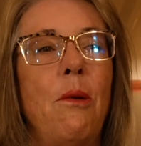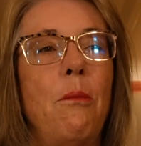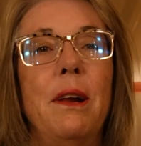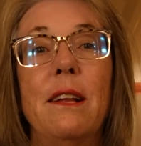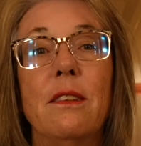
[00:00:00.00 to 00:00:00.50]

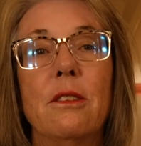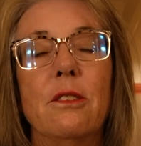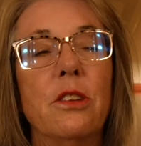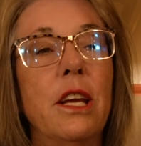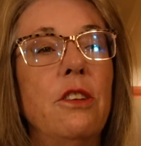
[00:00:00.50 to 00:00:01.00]
But that's a little
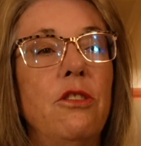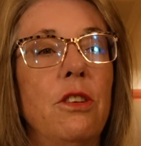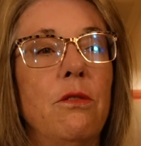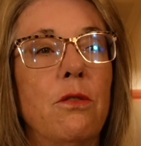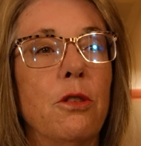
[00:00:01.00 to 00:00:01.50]

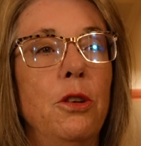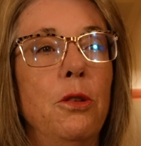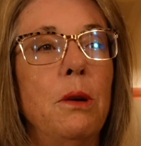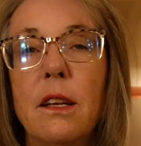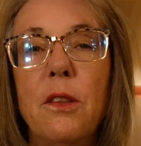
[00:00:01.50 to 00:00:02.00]
tangent for
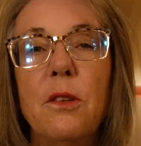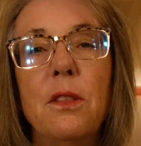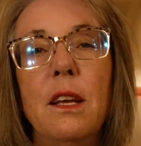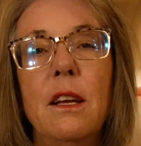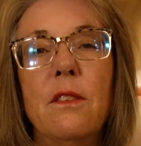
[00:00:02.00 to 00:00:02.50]
you. Another
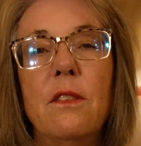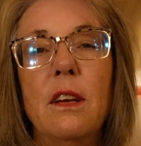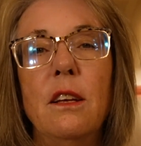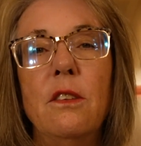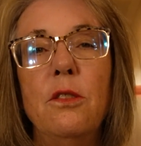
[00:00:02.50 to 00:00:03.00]
thing is
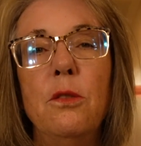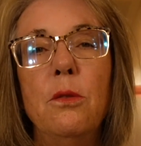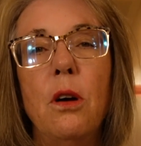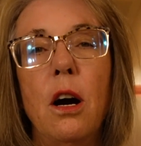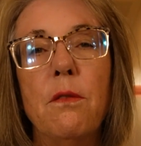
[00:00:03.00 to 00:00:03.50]
they
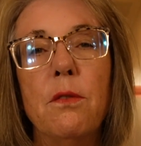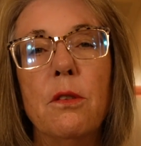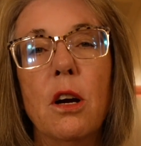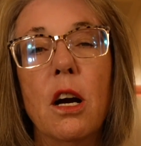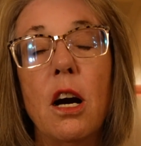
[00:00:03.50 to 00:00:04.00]
do
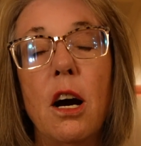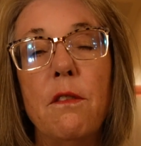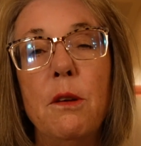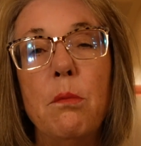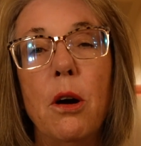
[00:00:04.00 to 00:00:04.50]
offer a
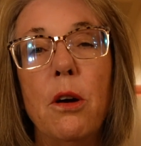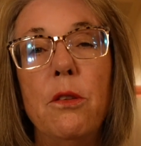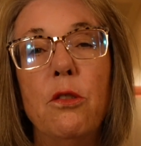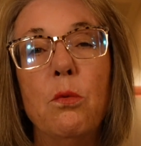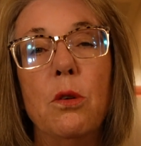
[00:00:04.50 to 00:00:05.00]
coffee bar.
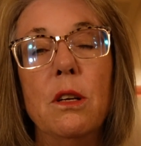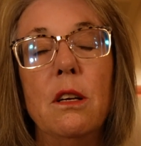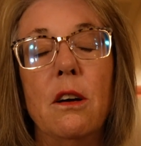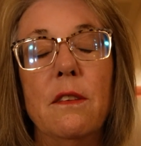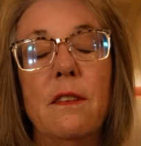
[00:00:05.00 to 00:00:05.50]
There's one
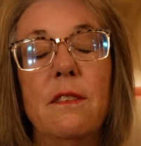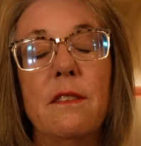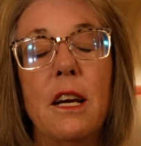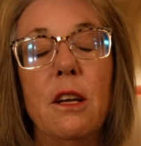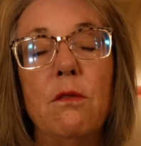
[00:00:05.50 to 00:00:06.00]
on the
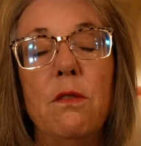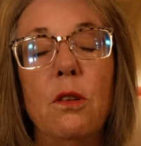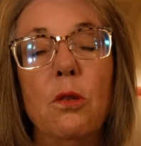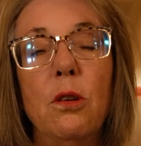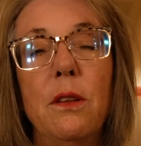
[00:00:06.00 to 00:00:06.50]
2nd
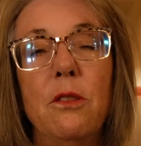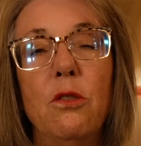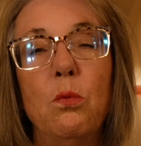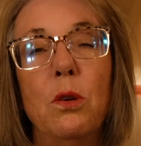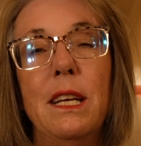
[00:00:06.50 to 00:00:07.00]
floor, and
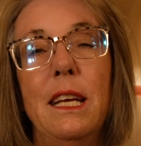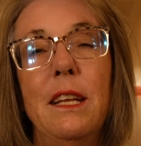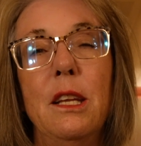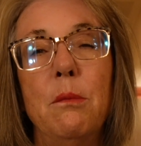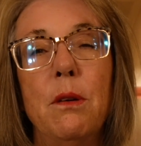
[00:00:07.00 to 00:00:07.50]
there's one
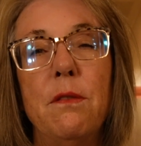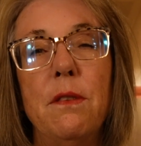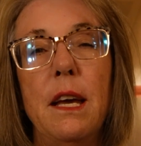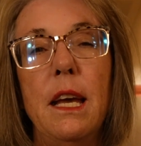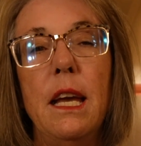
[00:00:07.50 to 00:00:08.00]
in the
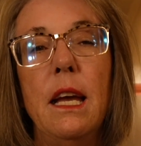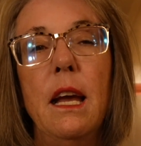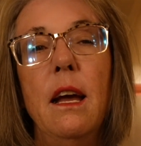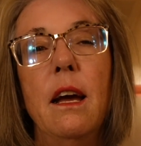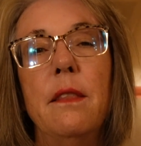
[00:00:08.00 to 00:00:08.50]
buffet,
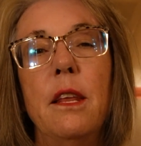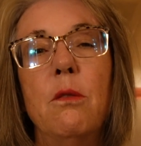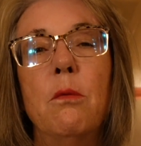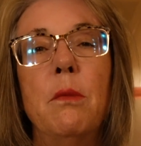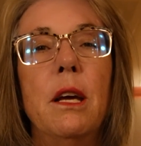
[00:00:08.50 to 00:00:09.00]
and they
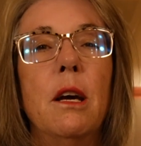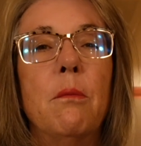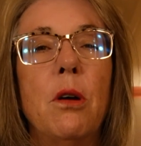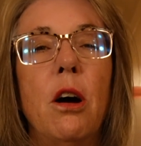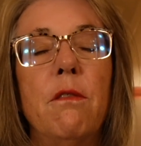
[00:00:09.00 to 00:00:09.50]
will make
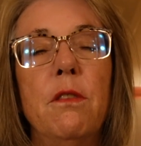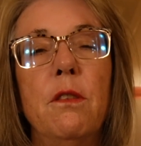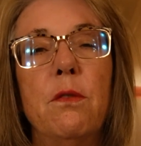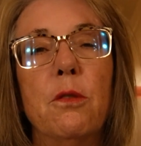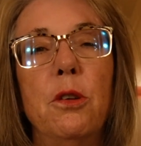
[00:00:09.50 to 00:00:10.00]
up coffee
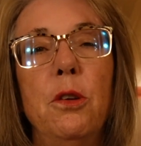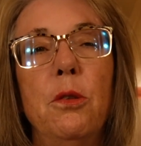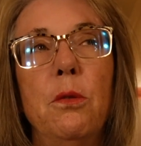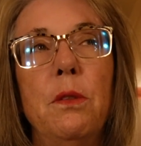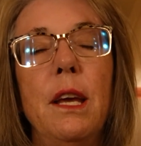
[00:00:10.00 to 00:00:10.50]
for
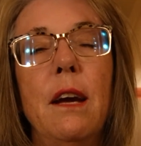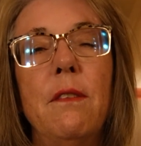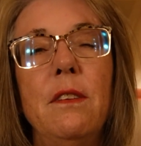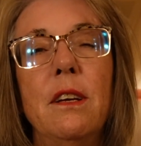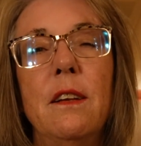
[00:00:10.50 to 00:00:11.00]
you. They have
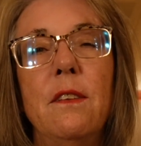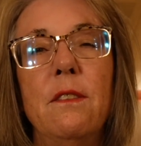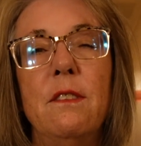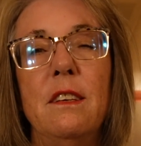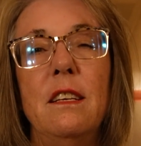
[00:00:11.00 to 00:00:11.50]
a
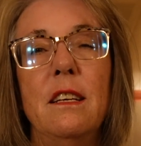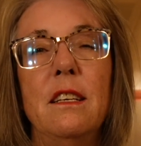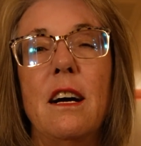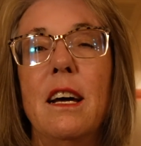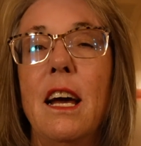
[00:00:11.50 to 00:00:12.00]
tendency to
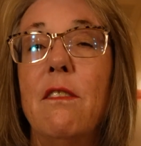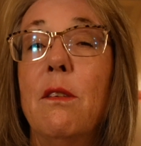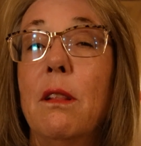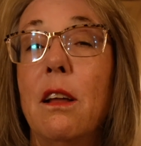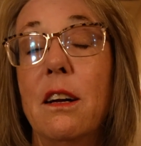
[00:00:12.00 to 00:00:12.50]
not have
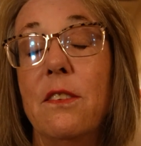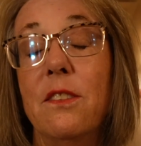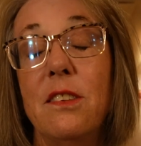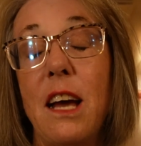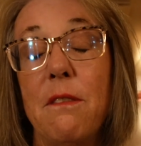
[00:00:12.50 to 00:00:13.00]
a lot of
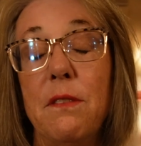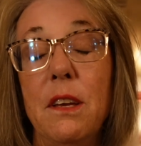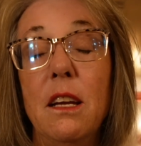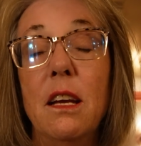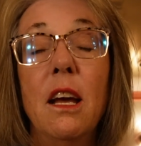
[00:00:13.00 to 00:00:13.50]

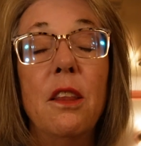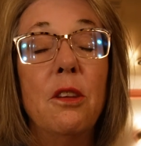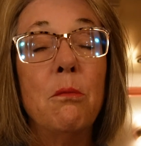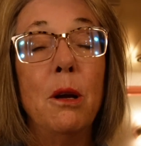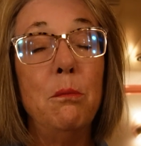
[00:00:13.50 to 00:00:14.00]
staffing.
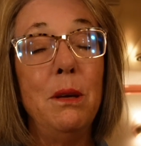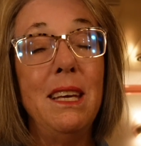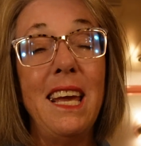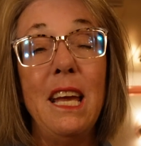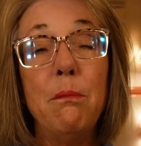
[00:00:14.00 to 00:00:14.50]
There might
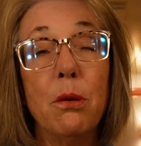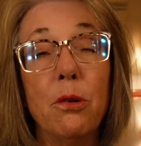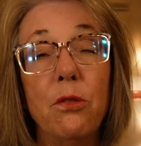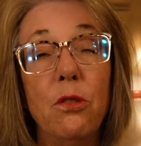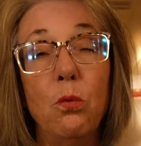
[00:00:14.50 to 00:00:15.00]
be a
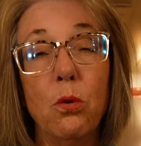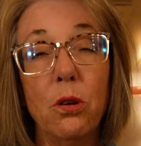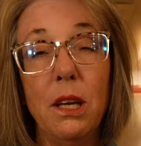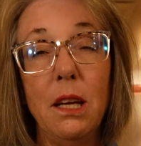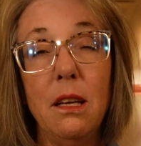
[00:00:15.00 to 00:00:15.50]
person
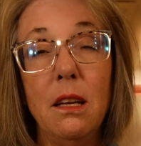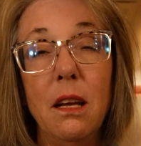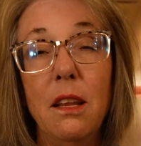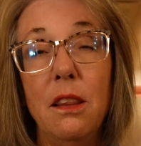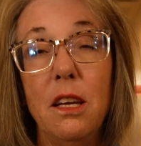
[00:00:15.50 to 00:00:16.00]
working
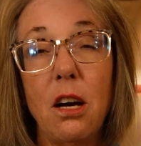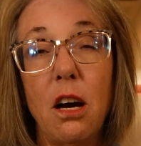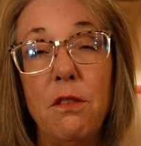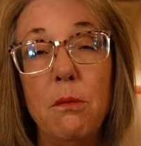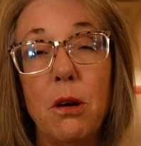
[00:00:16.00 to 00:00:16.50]
the
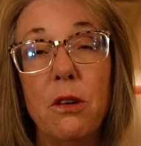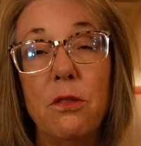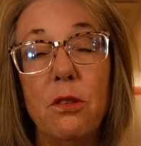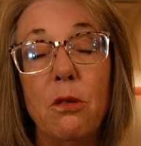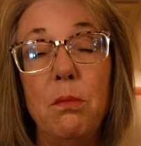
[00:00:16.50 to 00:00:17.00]
coffee bar,
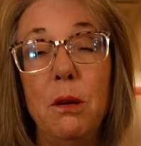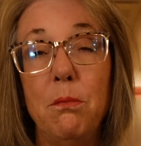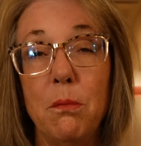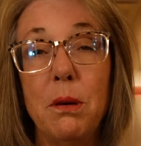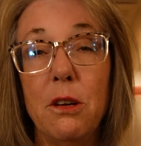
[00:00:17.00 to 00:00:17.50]
so be
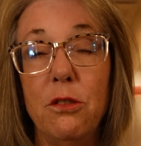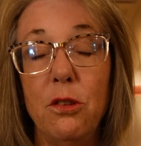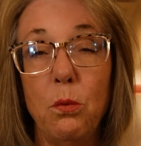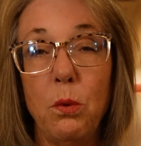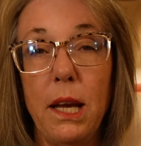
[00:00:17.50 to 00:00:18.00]
prepared
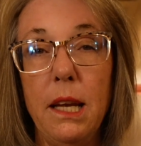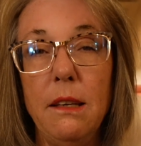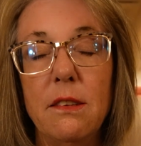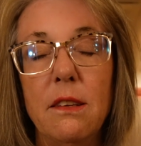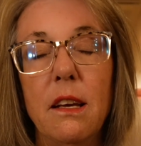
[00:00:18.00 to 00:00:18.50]
to
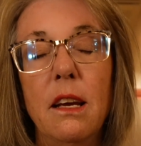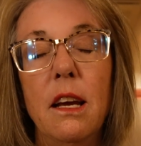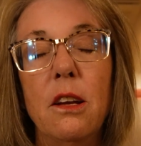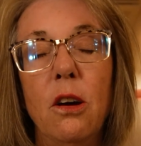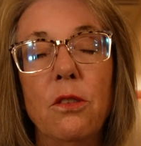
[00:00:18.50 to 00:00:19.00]
wait.
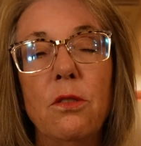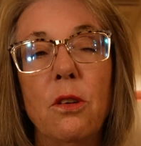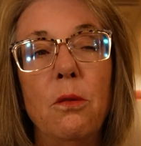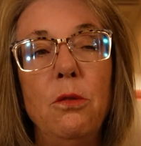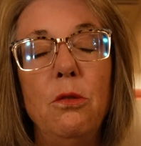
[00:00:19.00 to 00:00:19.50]
And
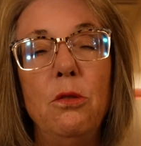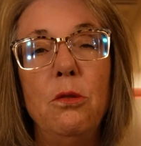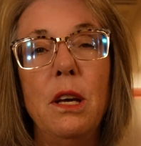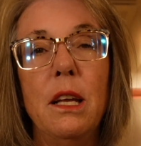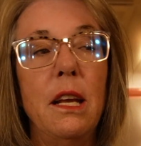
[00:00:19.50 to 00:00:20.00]
also you
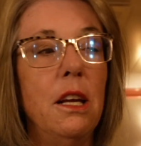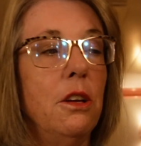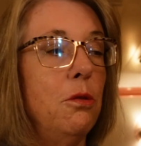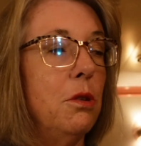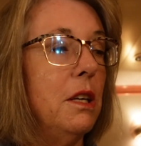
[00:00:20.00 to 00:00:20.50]

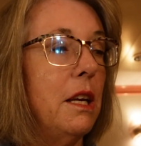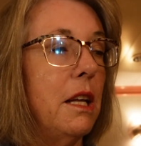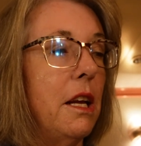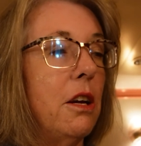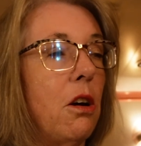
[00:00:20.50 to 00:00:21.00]
can
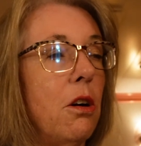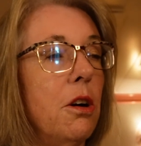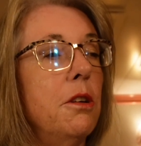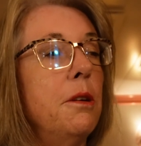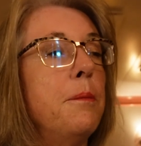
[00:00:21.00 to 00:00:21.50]
get a
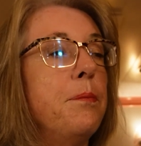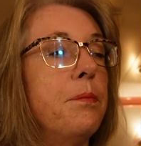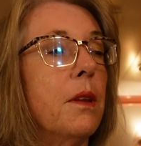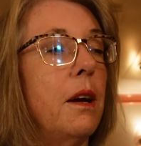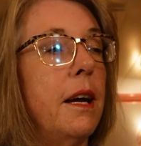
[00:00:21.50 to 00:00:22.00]
card.
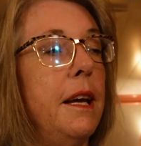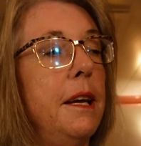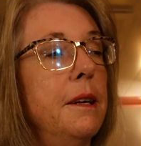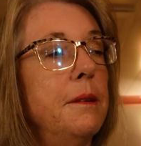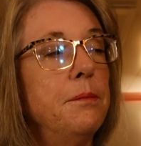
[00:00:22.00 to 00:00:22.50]

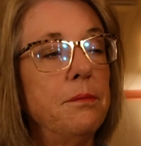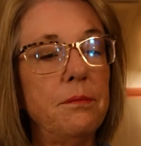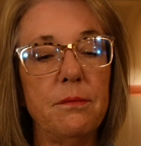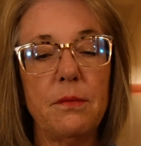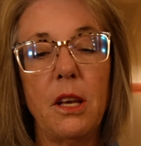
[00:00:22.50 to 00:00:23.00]
I
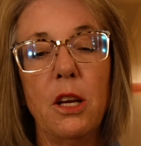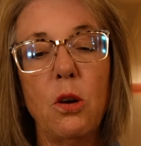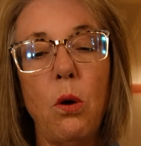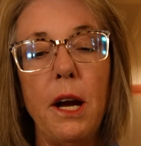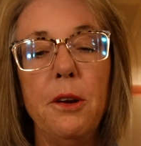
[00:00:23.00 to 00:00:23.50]

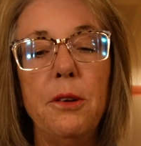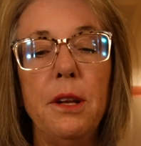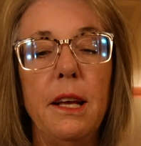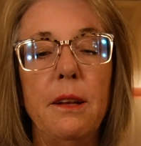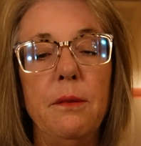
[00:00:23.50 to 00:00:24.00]
inquired
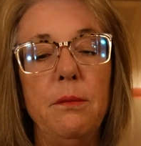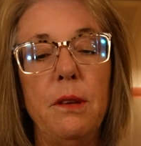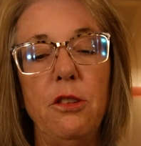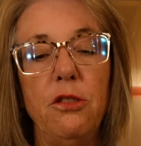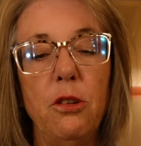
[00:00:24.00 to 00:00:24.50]
and
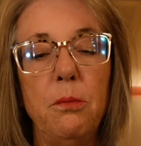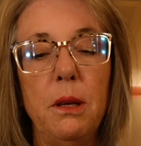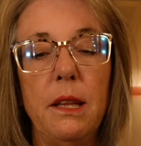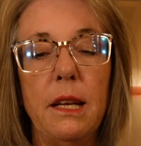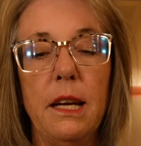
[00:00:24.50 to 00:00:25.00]
they showed
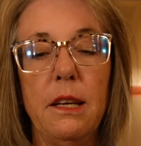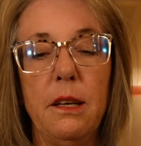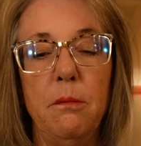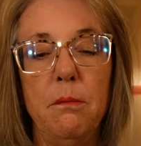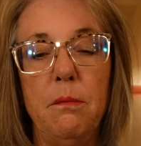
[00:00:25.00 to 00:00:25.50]
me that I
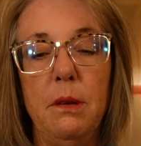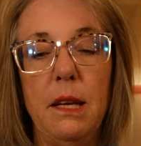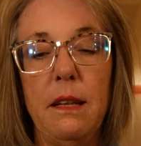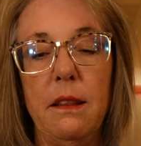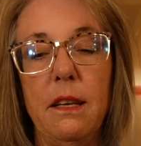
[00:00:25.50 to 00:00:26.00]
could
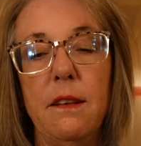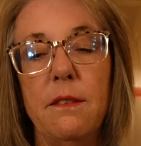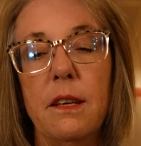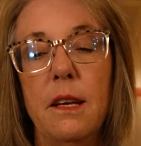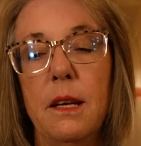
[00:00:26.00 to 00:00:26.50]
get
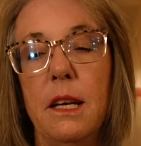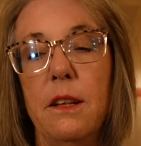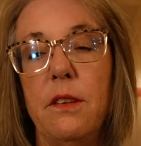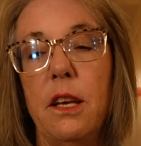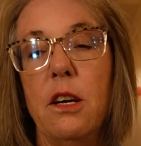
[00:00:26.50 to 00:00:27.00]
this.
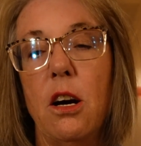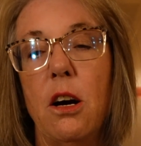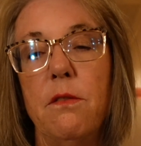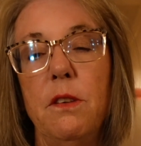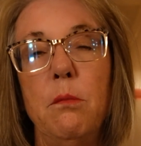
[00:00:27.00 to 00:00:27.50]
It's a
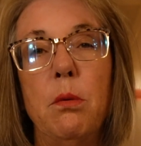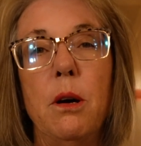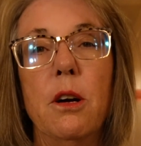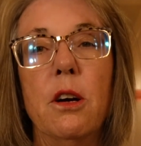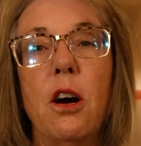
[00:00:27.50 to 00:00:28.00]
coffee
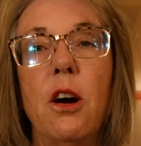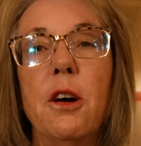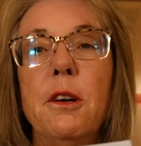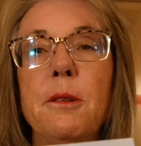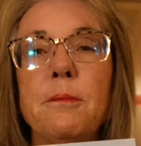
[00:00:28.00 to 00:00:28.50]
bar
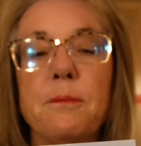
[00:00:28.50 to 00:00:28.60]
card.